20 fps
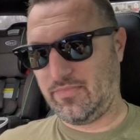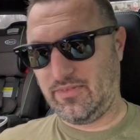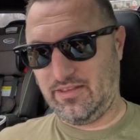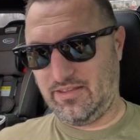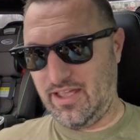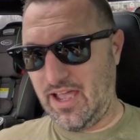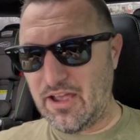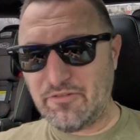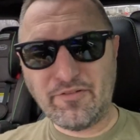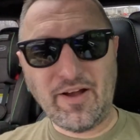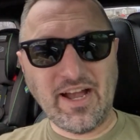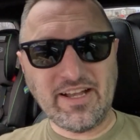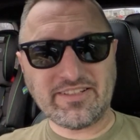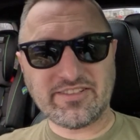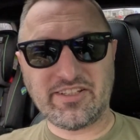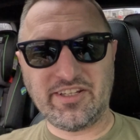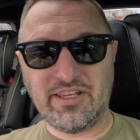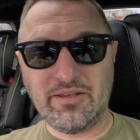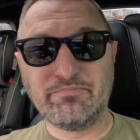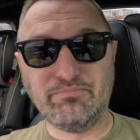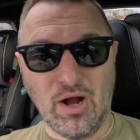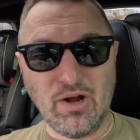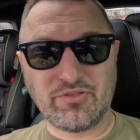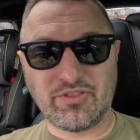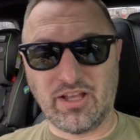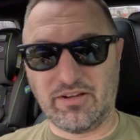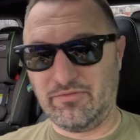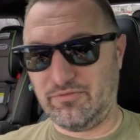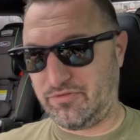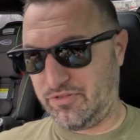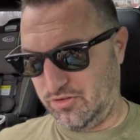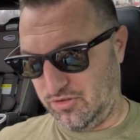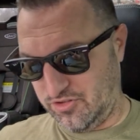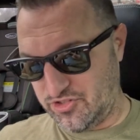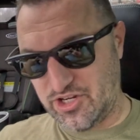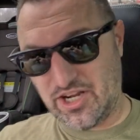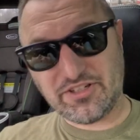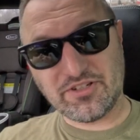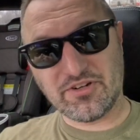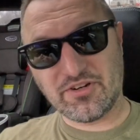FIC, both of them, Fuel
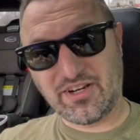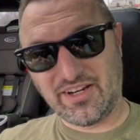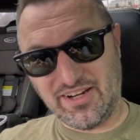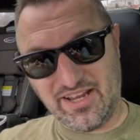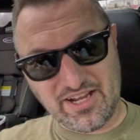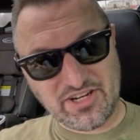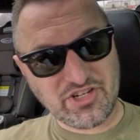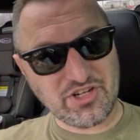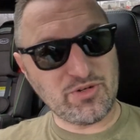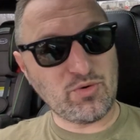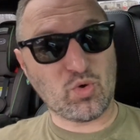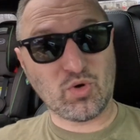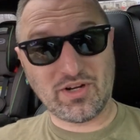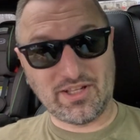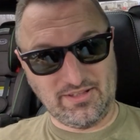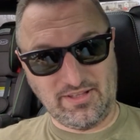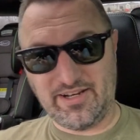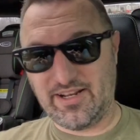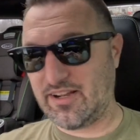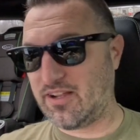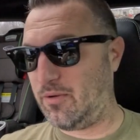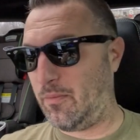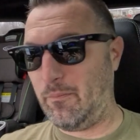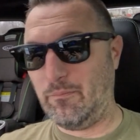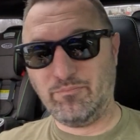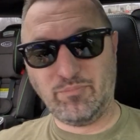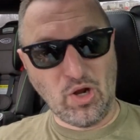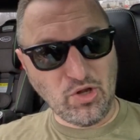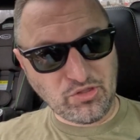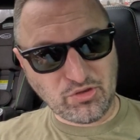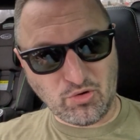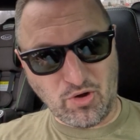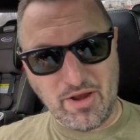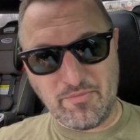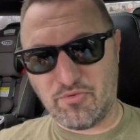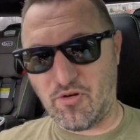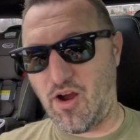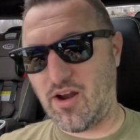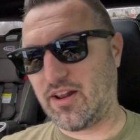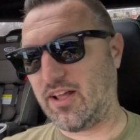Injector Connection or Clinic, both great
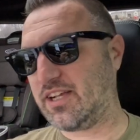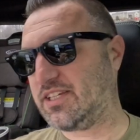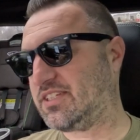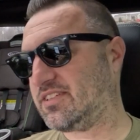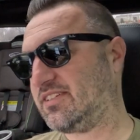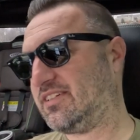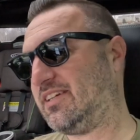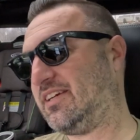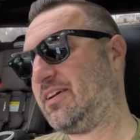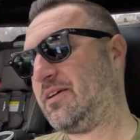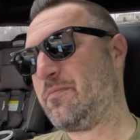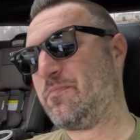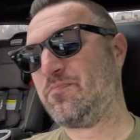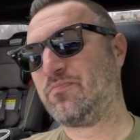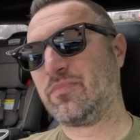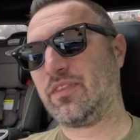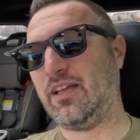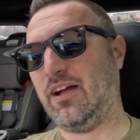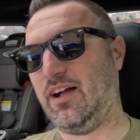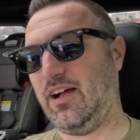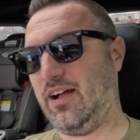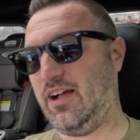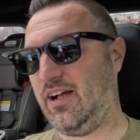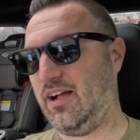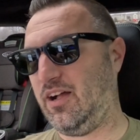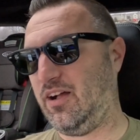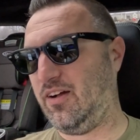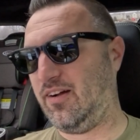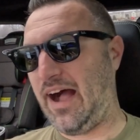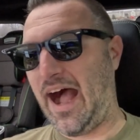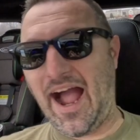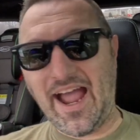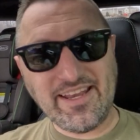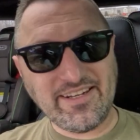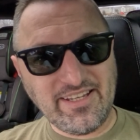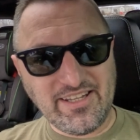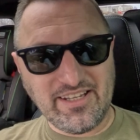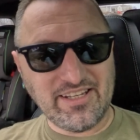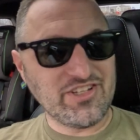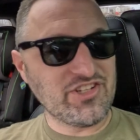products.
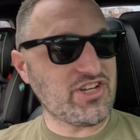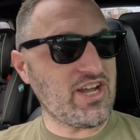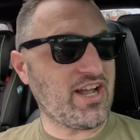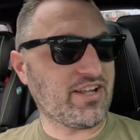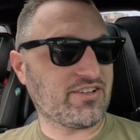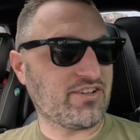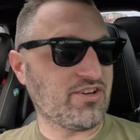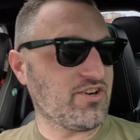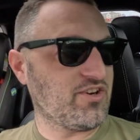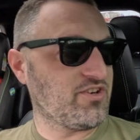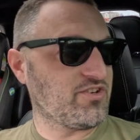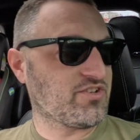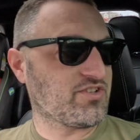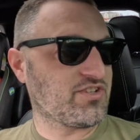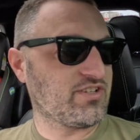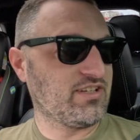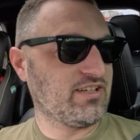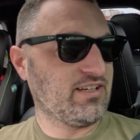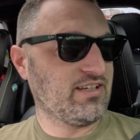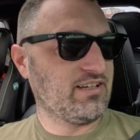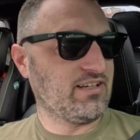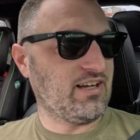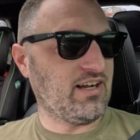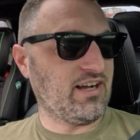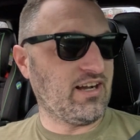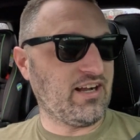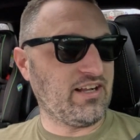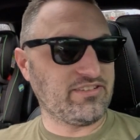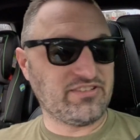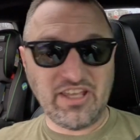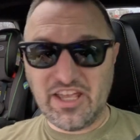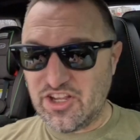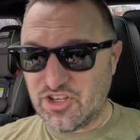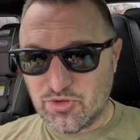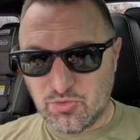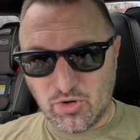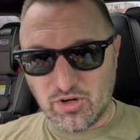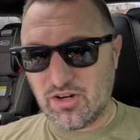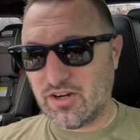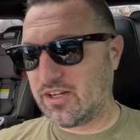ID injectors,
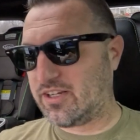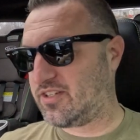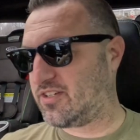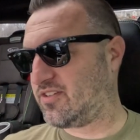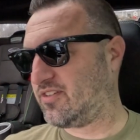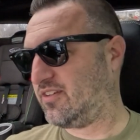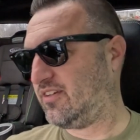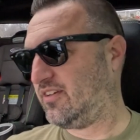Deechworks,